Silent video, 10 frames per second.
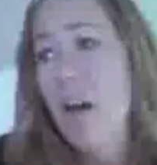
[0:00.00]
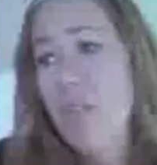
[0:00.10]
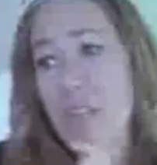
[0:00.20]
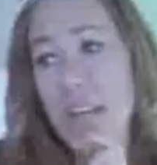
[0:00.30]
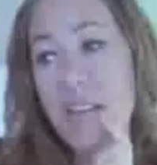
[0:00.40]

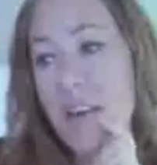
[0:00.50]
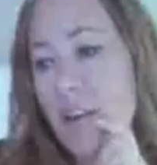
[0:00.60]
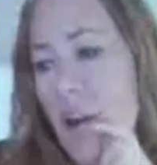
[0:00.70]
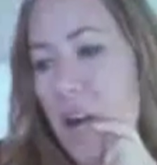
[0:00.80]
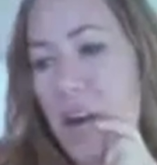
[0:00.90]
I'll take
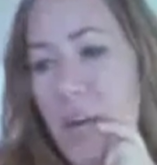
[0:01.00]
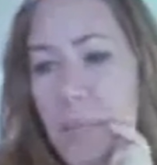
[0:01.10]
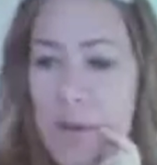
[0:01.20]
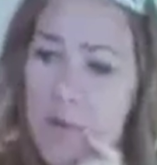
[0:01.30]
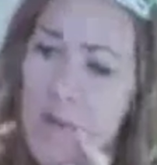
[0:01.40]
that car
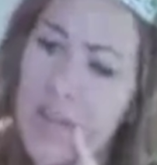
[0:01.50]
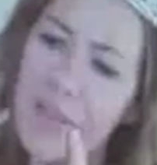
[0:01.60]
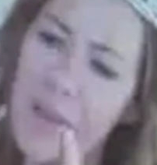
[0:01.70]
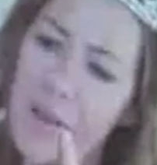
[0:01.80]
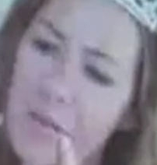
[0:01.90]
company
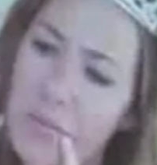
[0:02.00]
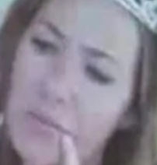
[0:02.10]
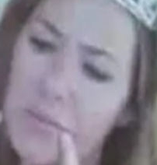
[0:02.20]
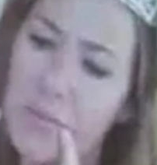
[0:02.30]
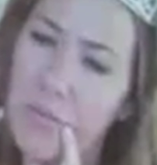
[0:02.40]
right there.
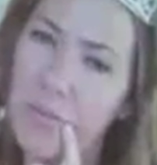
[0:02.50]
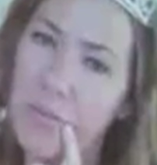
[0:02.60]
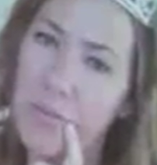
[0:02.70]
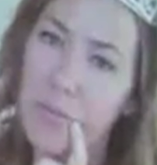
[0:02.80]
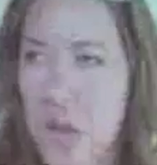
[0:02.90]

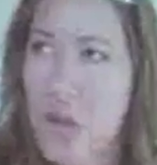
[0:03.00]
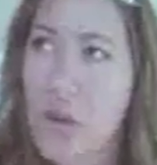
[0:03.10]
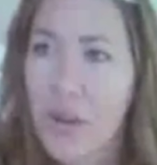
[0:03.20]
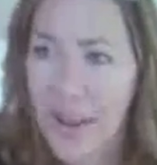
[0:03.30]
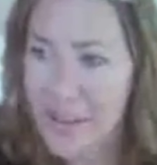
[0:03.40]
You
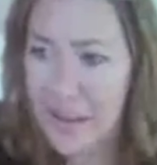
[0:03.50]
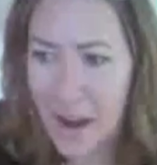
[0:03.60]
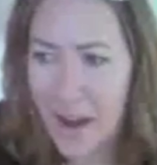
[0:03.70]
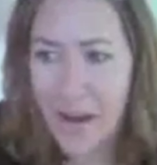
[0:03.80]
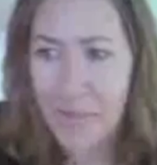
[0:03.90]
don't like the
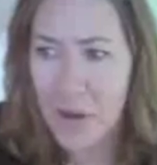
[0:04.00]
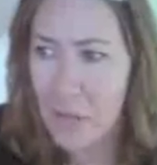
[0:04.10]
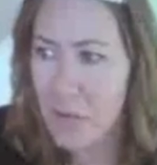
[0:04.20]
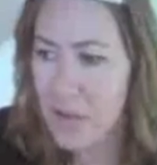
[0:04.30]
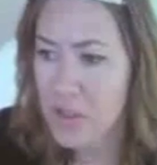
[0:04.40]
guy I'm
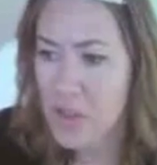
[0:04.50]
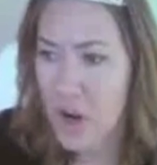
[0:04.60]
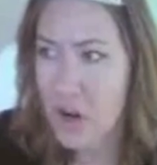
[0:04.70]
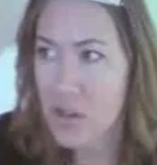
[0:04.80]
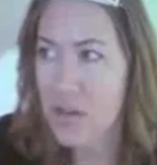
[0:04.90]
gonna put in
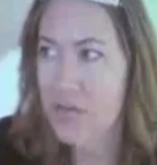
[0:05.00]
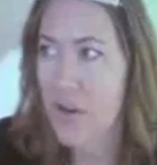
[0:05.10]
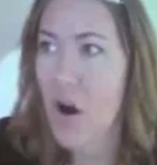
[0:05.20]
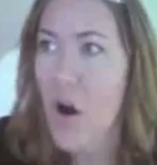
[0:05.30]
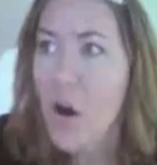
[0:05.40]
charge of
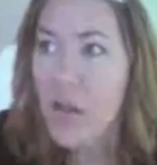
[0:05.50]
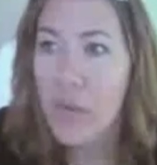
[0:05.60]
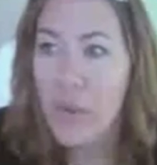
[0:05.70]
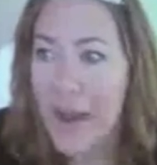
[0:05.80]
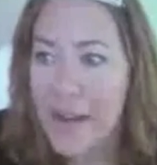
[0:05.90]
all
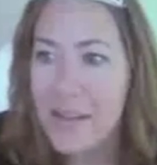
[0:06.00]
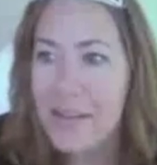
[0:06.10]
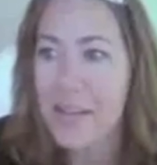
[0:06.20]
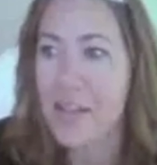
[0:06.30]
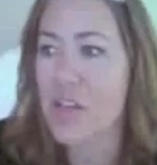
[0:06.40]
the
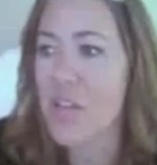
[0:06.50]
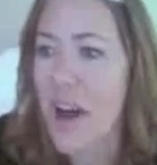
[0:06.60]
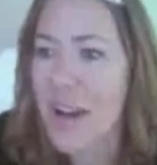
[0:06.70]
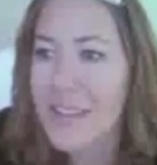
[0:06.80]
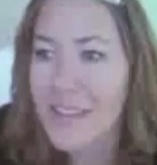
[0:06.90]
banks in the
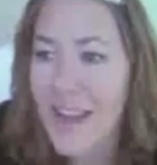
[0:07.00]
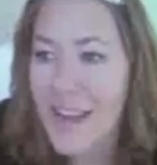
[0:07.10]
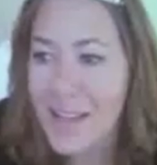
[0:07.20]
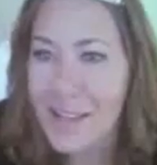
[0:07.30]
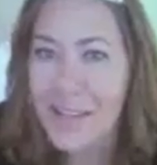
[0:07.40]
United
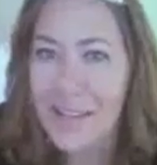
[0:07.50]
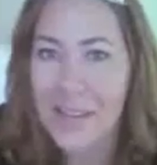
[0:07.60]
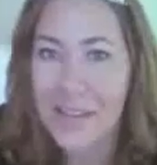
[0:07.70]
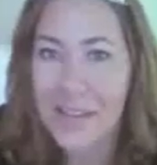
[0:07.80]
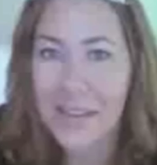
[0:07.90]

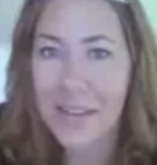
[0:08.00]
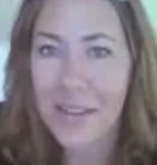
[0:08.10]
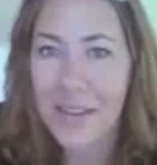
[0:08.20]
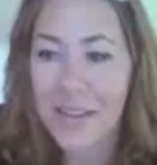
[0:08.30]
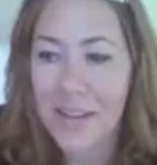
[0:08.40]
States?
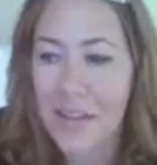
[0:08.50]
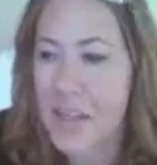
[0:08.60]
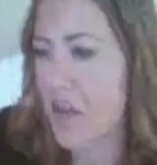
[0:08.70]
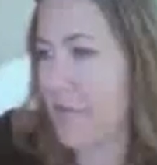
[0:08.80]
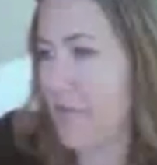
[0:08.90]

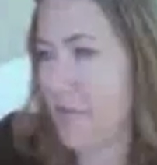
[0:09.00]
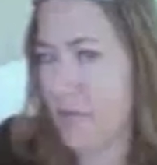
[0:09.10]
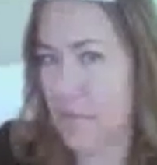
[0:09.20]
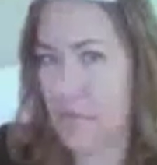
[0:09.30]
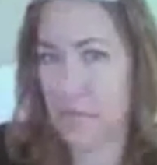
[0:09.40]
Tough.
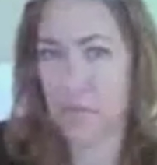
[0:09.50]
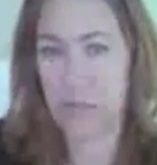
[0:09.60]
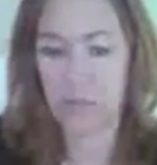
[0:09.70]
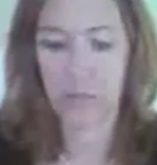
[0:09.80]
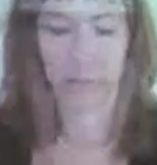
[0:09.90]

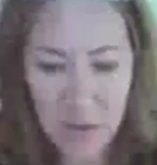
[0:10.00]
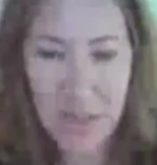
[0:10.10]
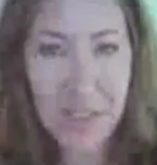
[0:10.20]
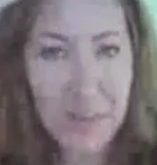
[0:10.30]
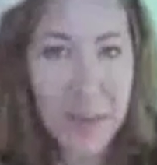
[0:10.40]

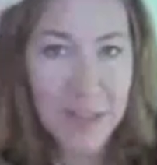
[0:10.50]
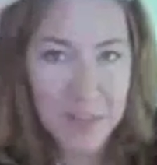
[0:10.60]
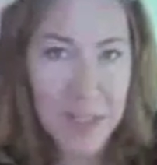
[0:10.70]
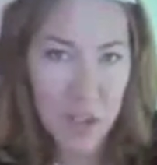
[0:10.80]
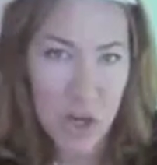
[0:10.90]
This makes
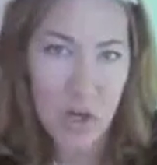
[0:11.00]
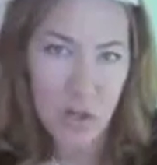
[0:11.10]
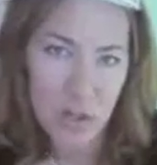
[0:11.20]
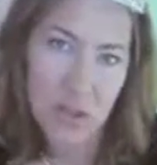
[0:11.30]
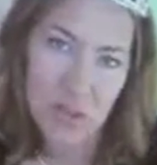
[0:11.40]
me in
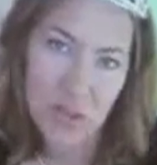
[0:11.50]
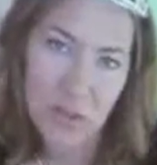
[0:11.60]
charge.